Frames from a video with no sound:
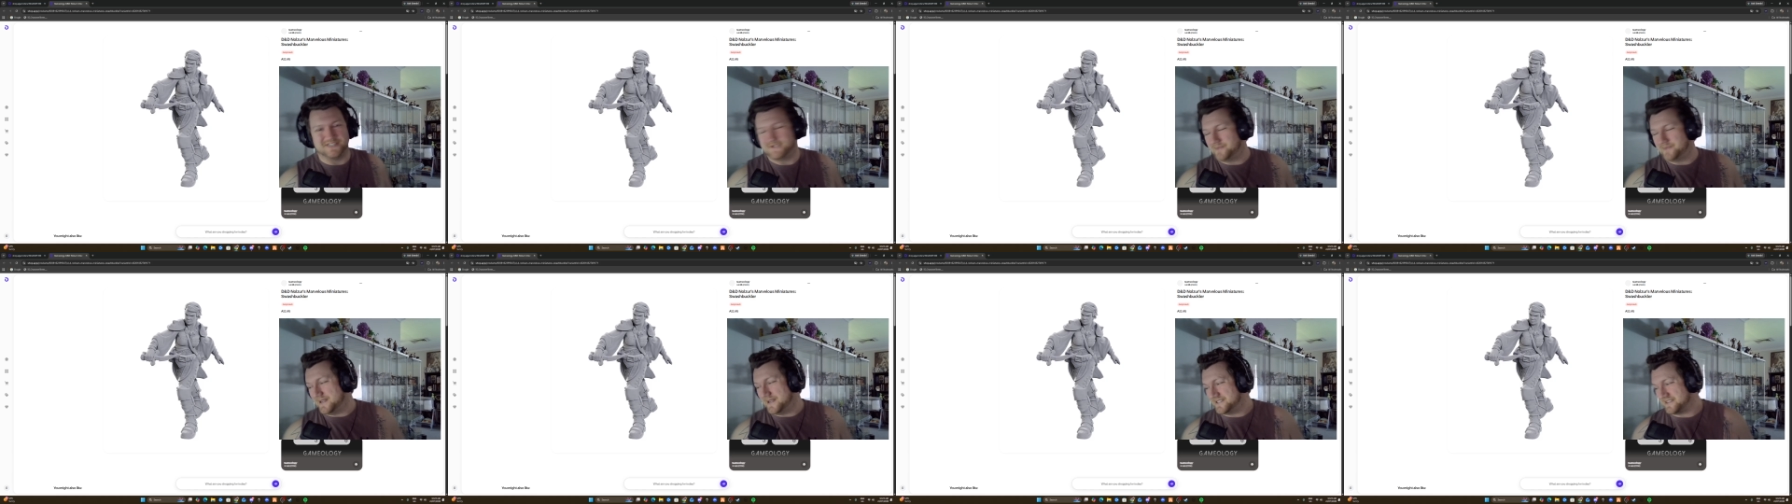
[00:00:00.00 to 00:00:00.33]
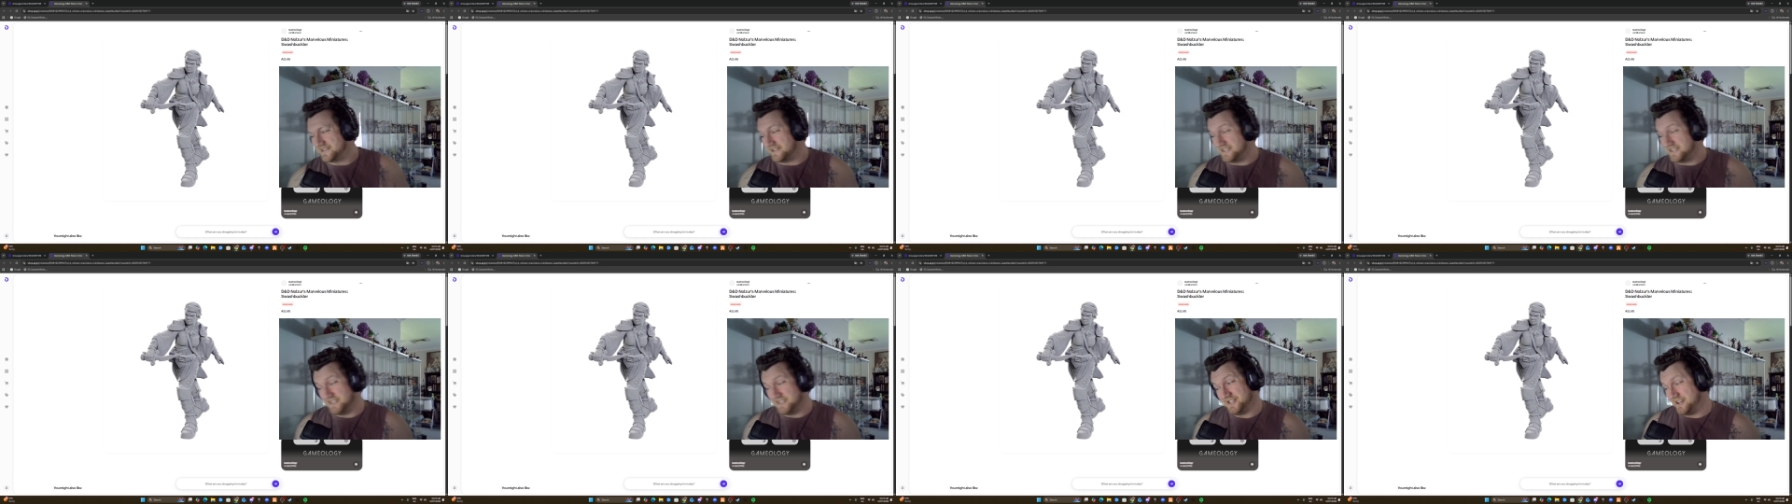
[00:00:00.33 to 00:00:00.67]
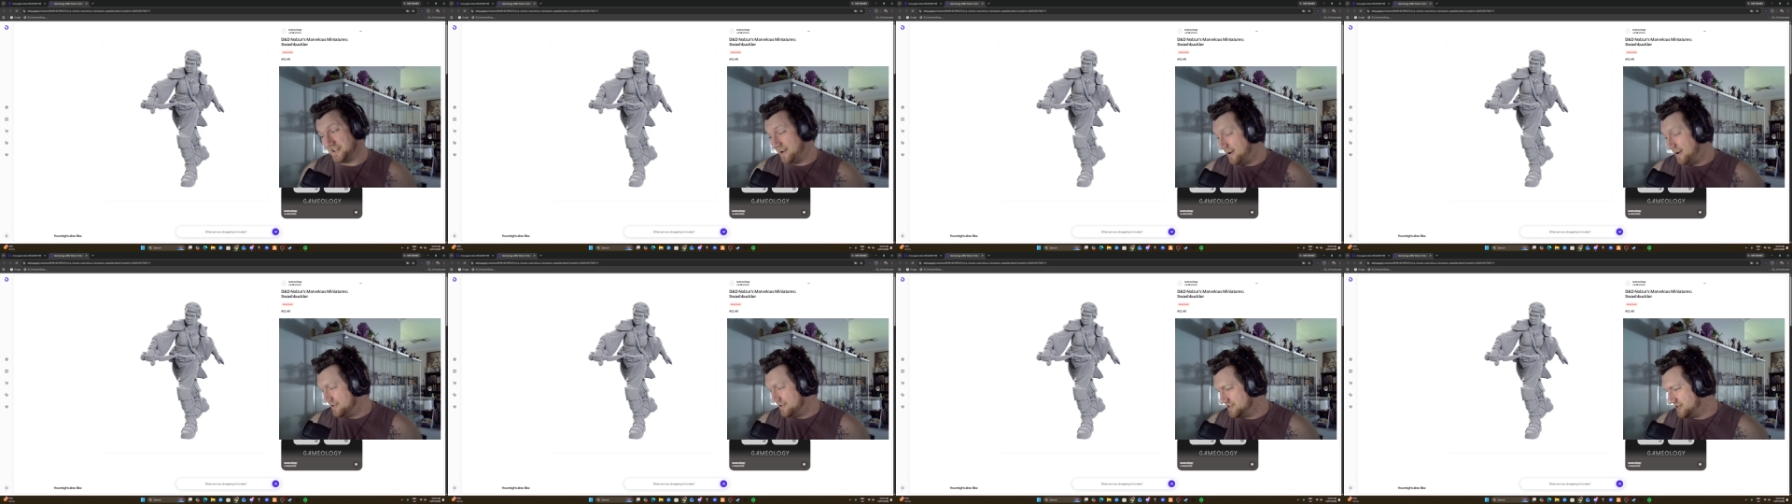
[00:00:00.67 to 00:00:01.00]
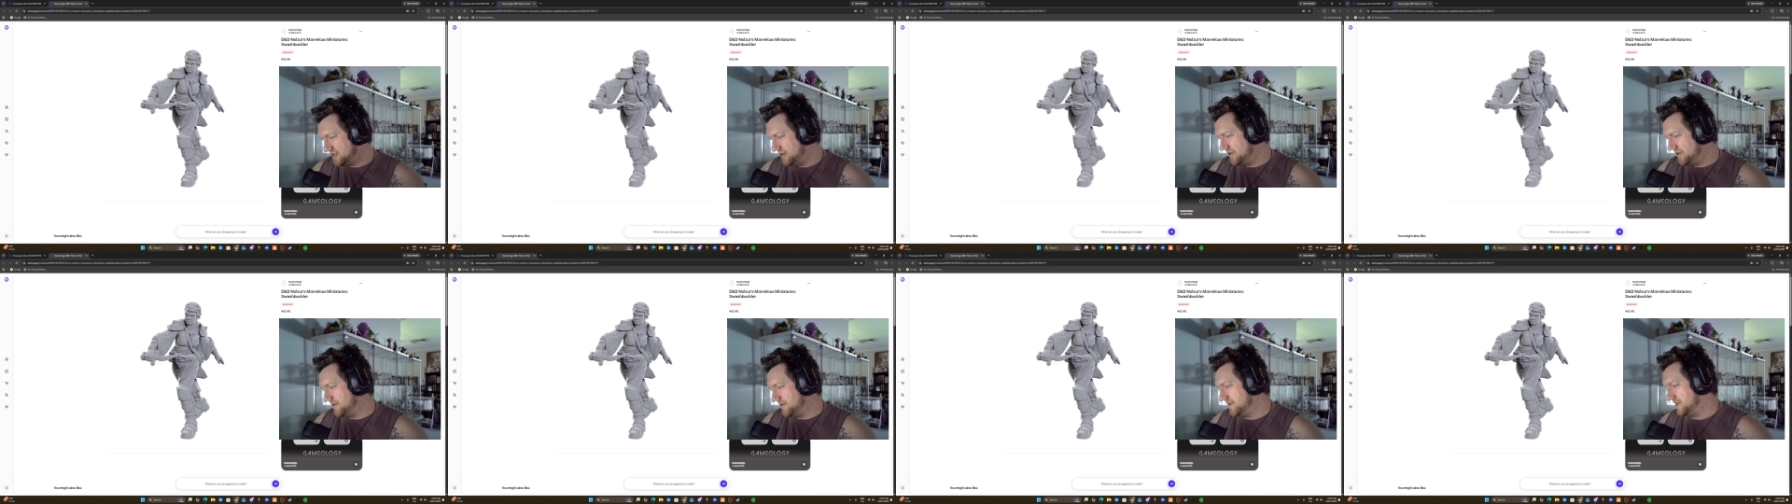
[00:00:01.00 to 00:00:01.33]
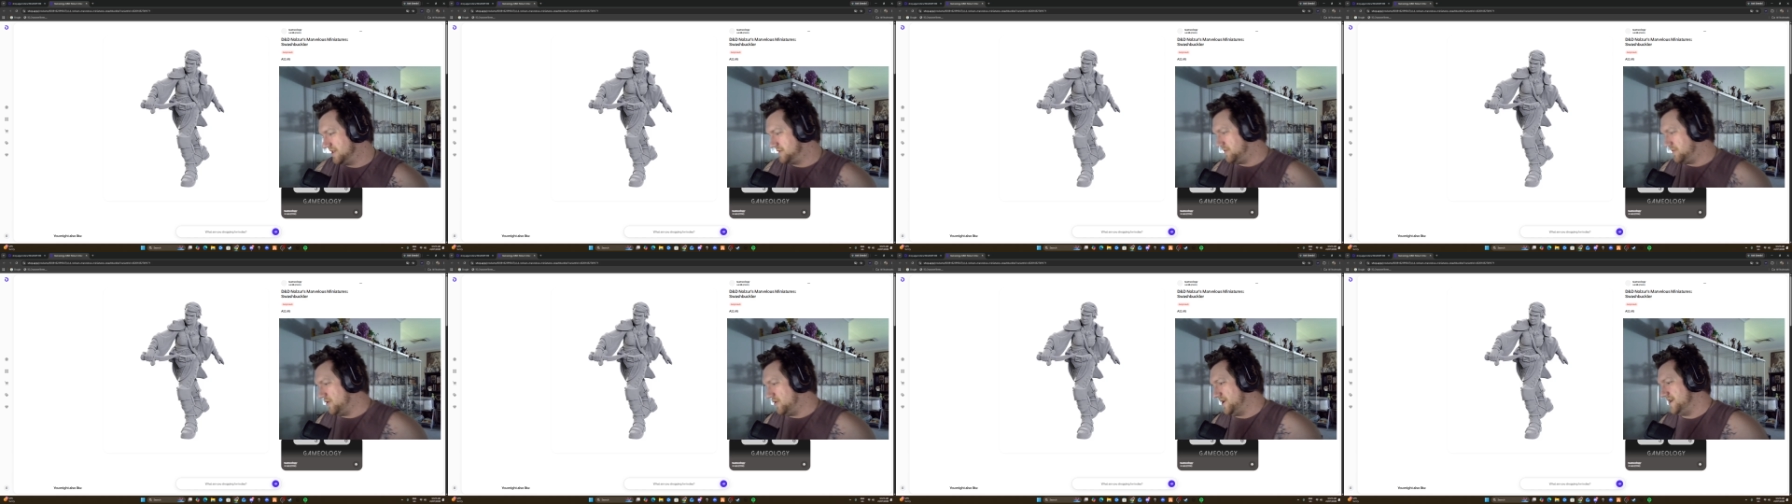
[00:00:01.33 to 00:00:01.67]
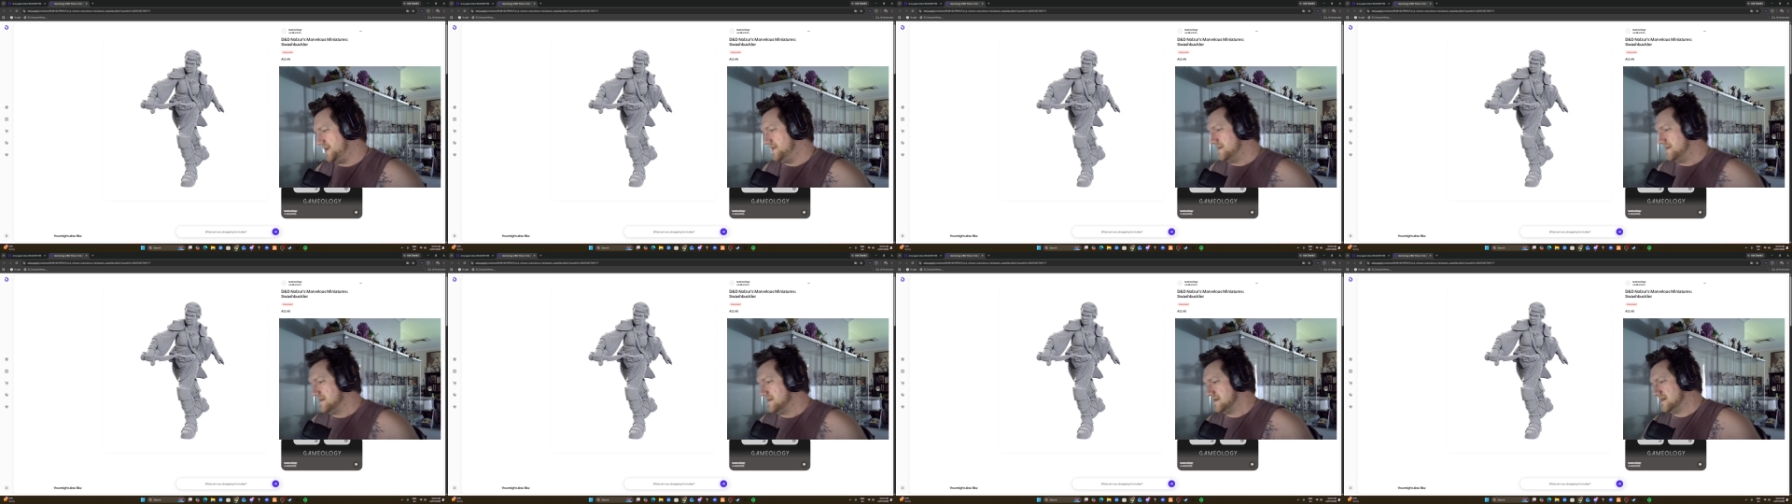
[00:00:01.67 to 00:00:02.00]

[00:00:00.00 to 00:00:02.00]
is basically just an art studio at this point.